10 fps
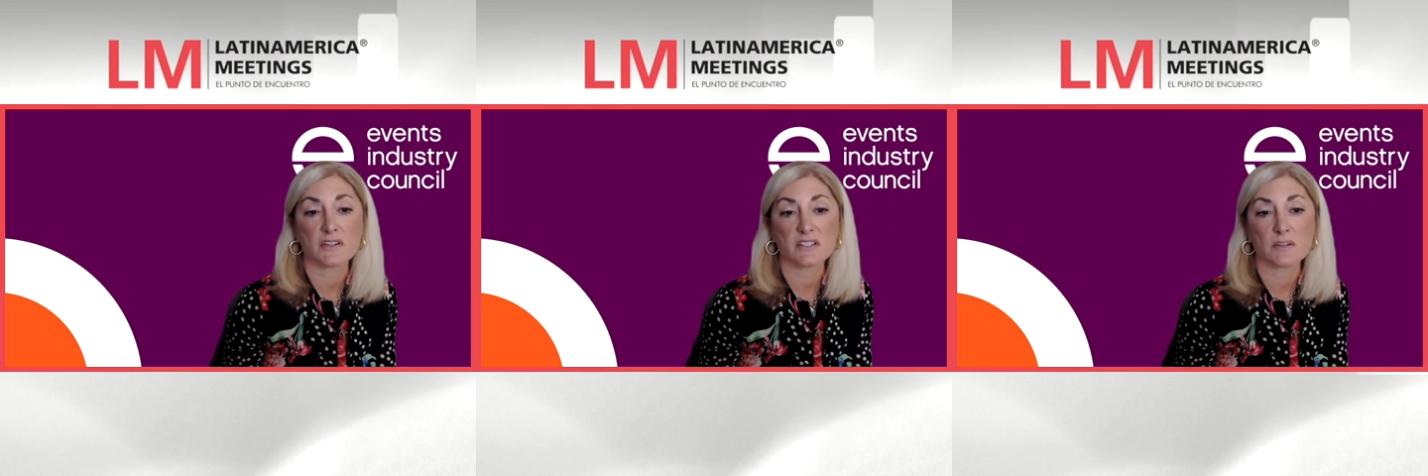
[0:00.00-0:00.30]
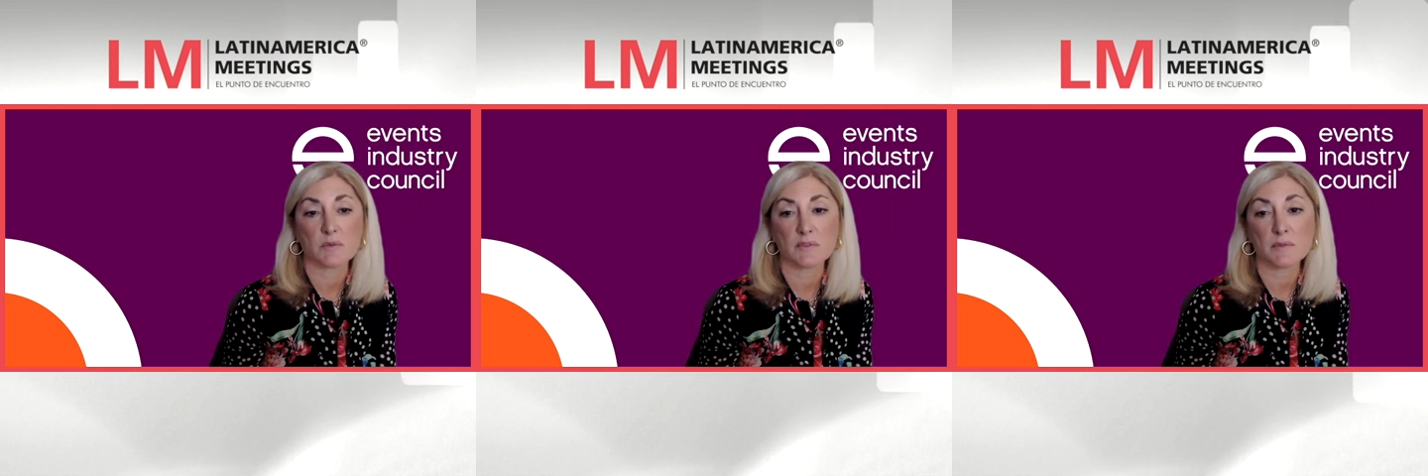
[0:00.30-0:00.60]
You
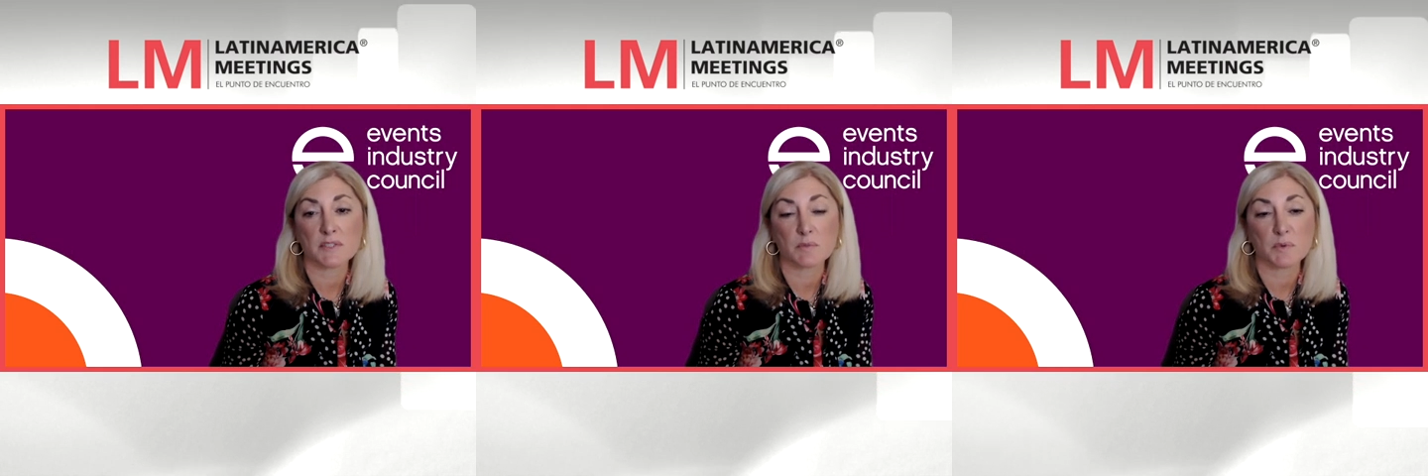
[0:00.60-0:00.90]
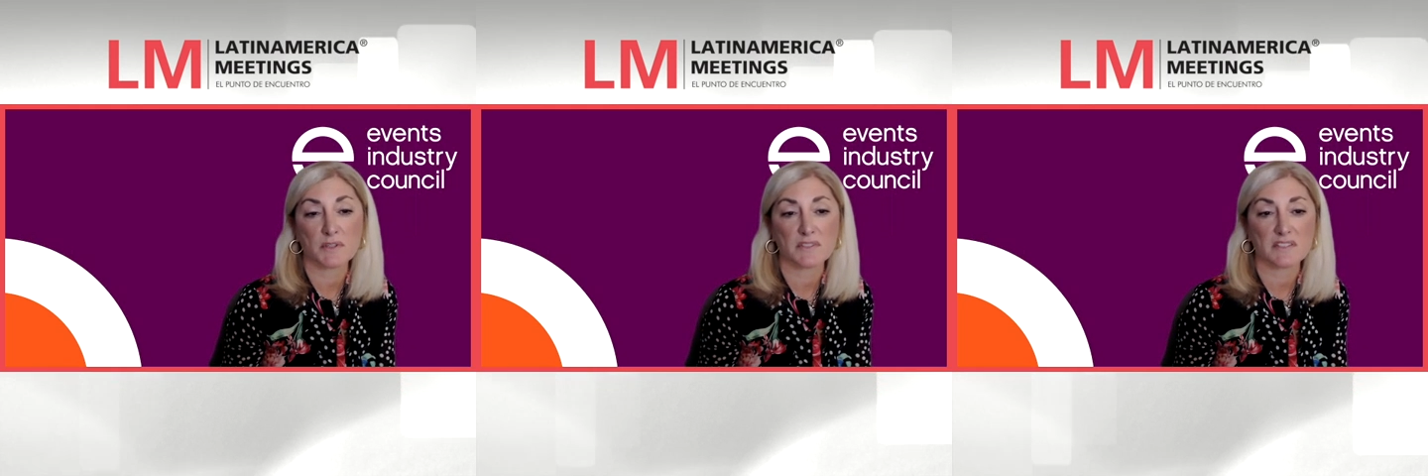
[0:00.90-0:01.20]
know, it was
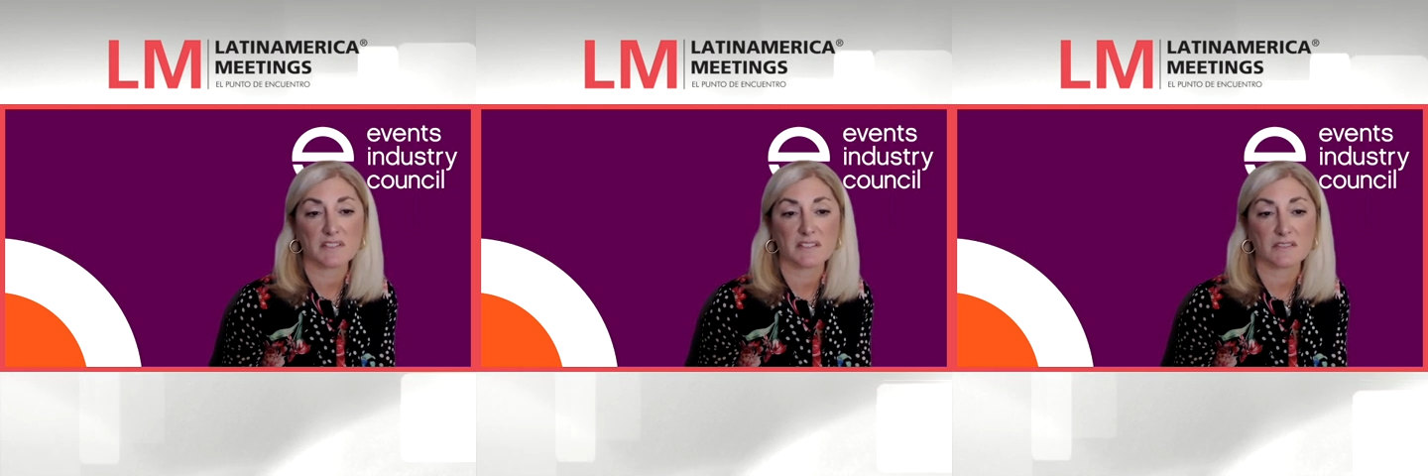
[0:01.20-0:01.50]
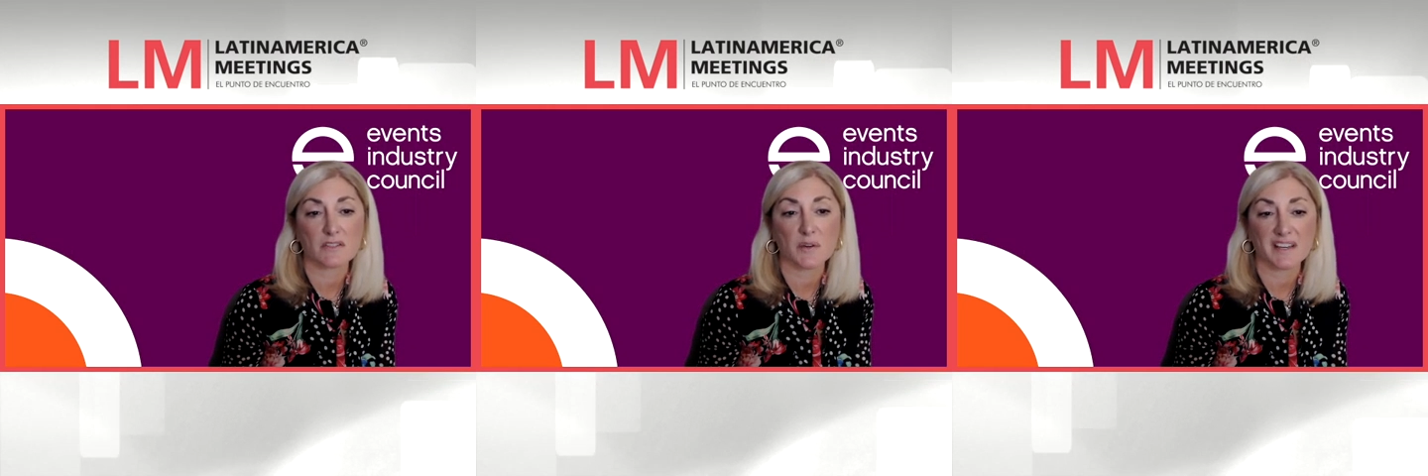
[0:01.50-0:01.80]
important to
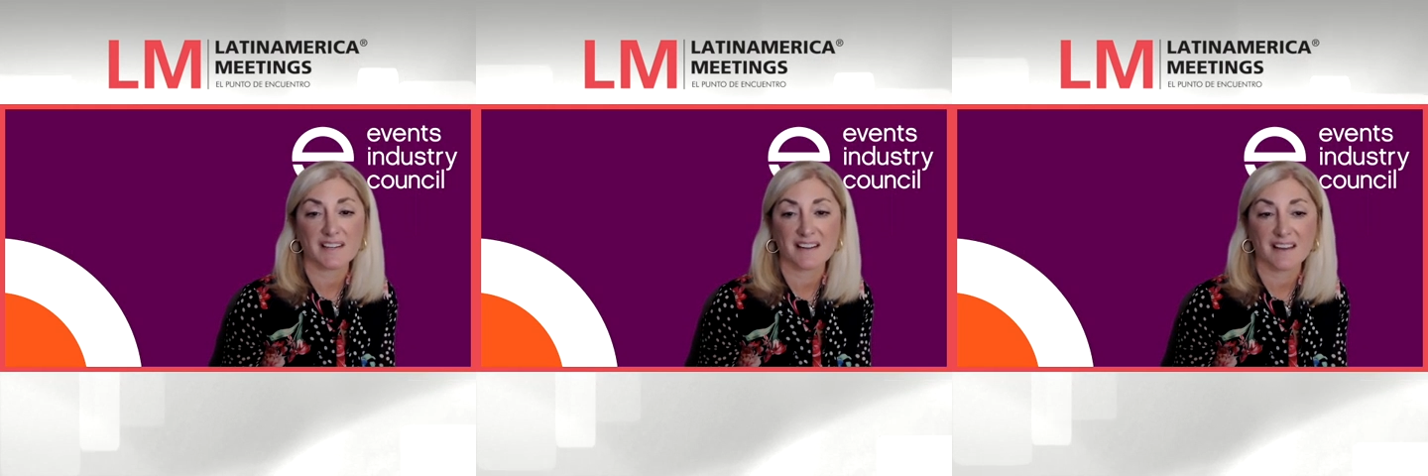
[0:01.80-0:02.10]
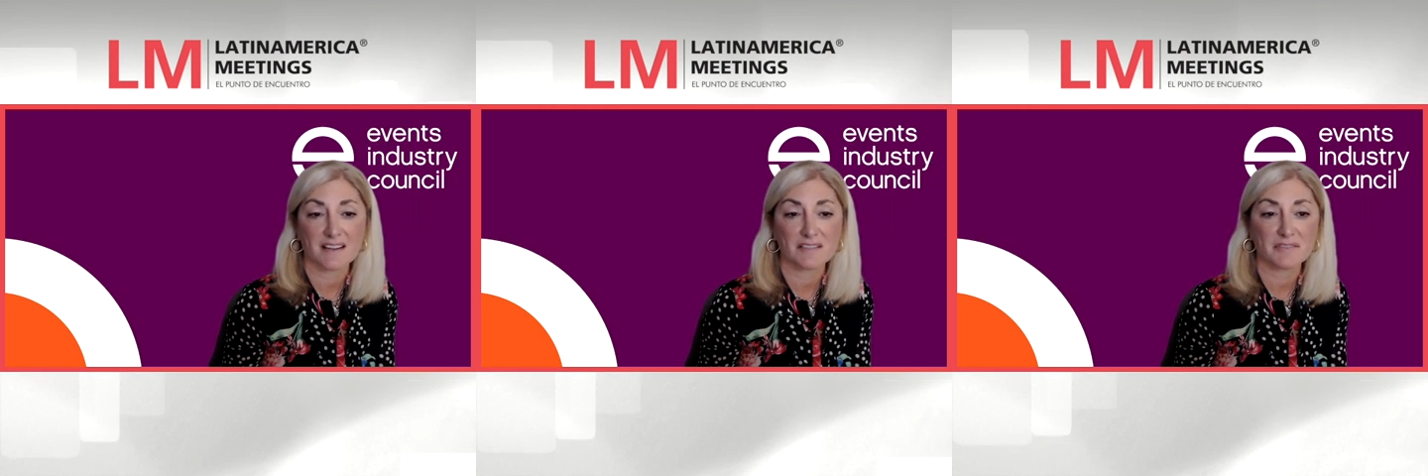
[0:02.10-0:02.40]
still go ahead and
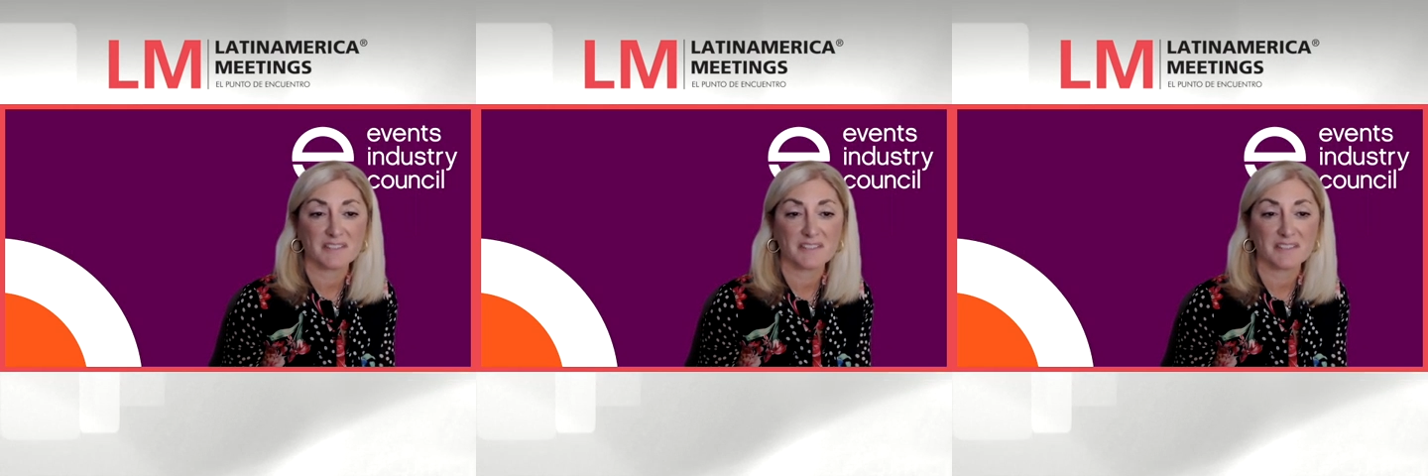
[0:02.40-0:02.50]
have